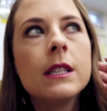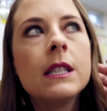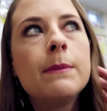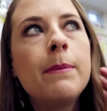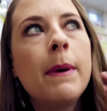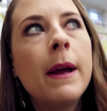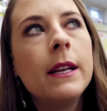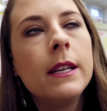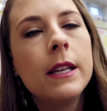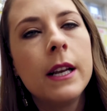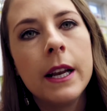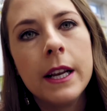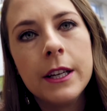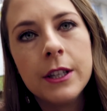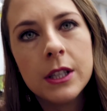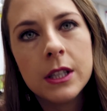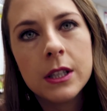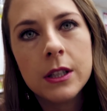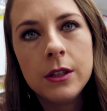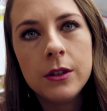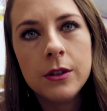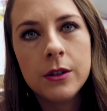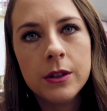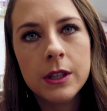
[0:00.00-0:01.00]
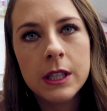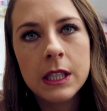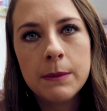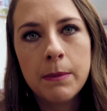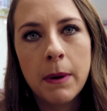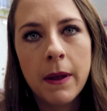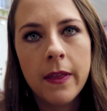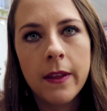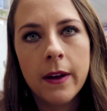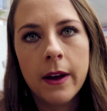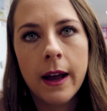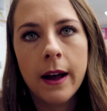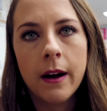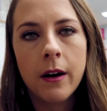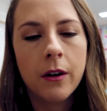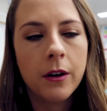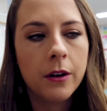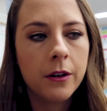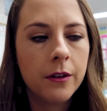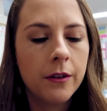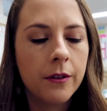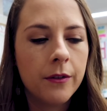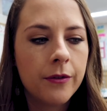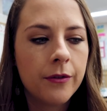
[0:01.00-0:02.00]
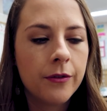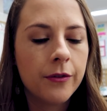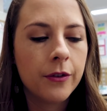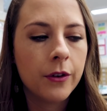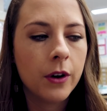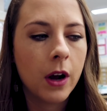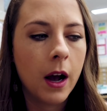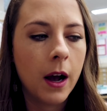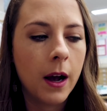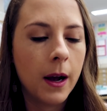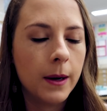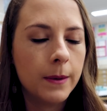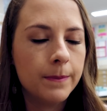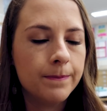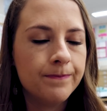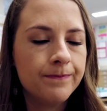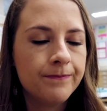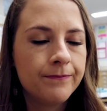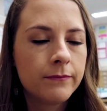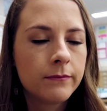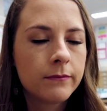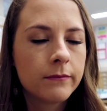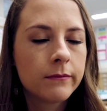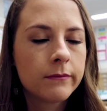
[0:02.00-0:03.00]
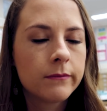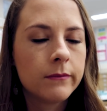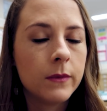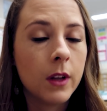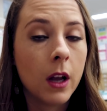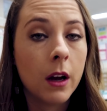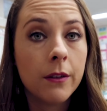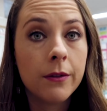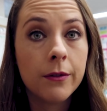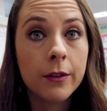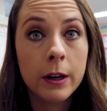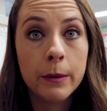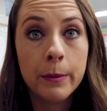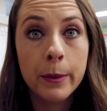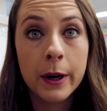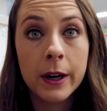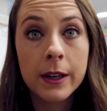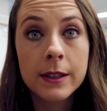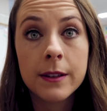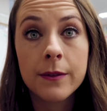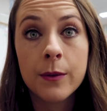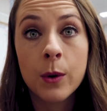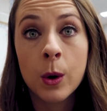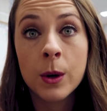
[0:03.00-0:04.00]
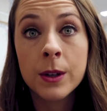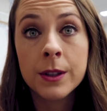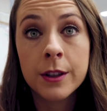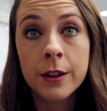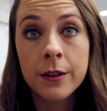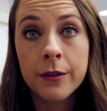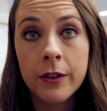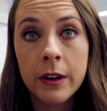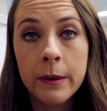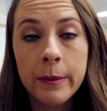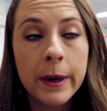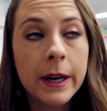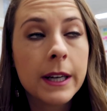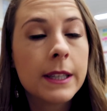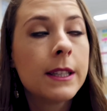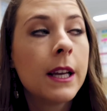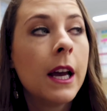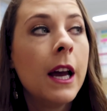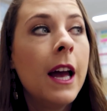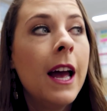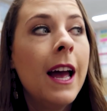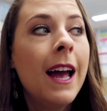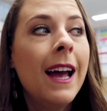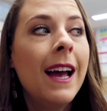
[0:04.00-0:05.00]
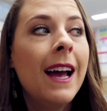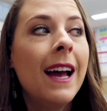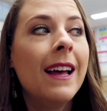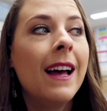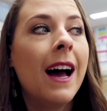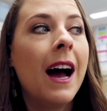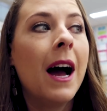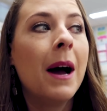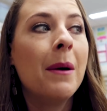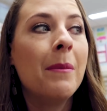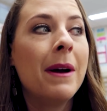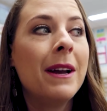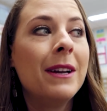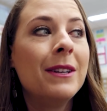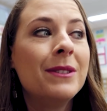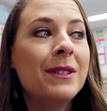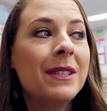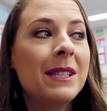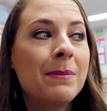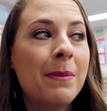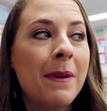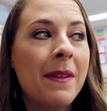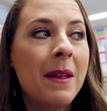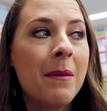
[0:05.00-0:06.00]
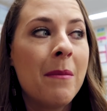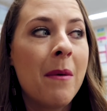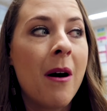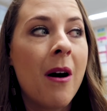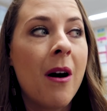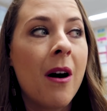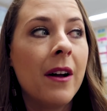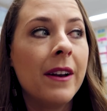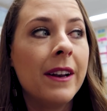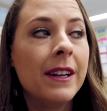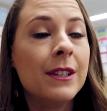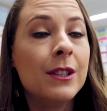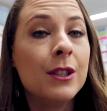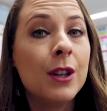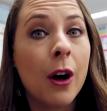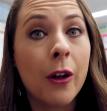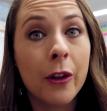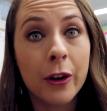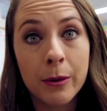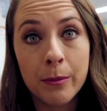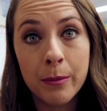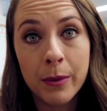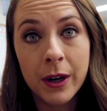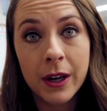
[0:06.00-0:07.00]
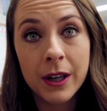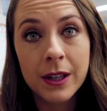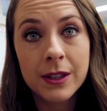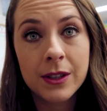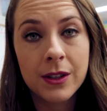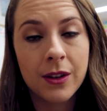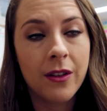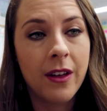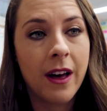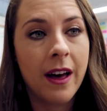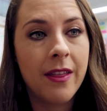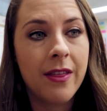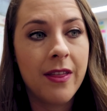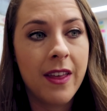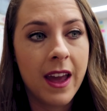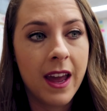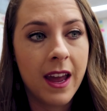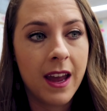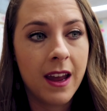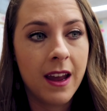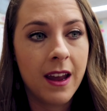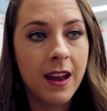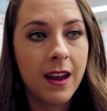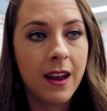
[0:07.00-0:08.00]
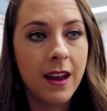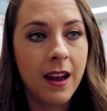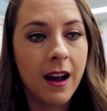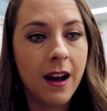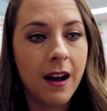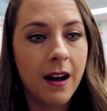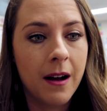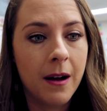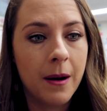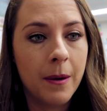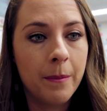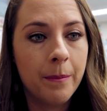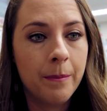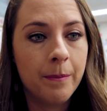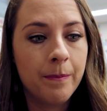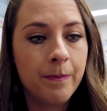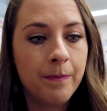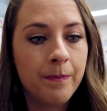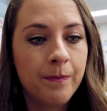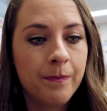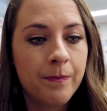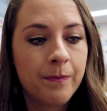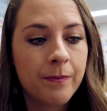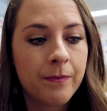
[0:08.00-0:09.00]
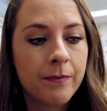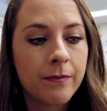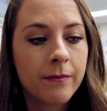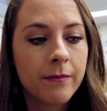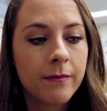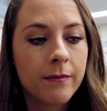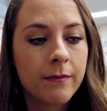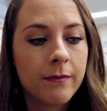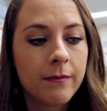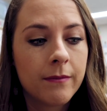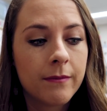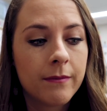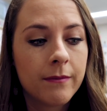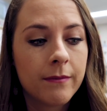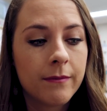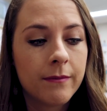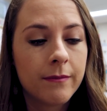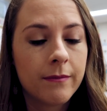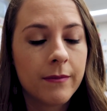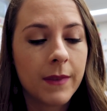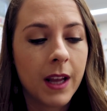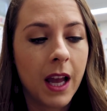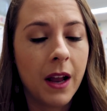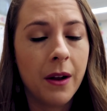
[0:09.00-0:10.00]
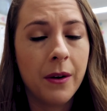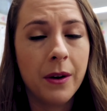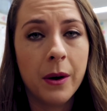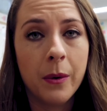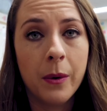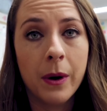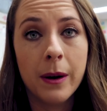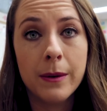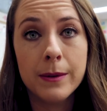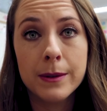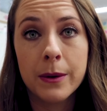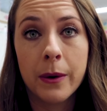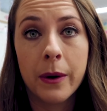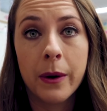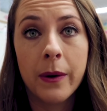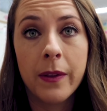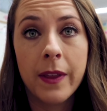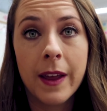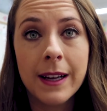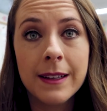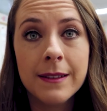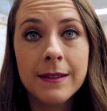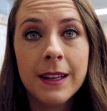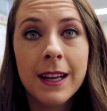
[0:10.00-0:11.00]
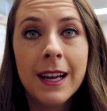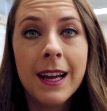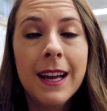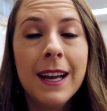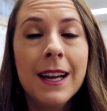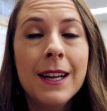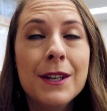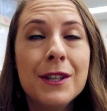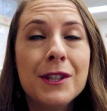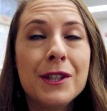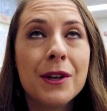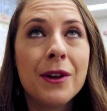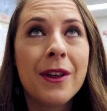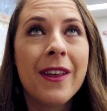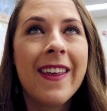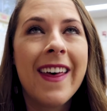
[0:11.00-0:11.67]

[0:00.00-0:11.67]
to spend and I just usually spend that on um, not free books of course they're free books um, I usually spend them on dollar books so that they um, I don't know where I was going with that. So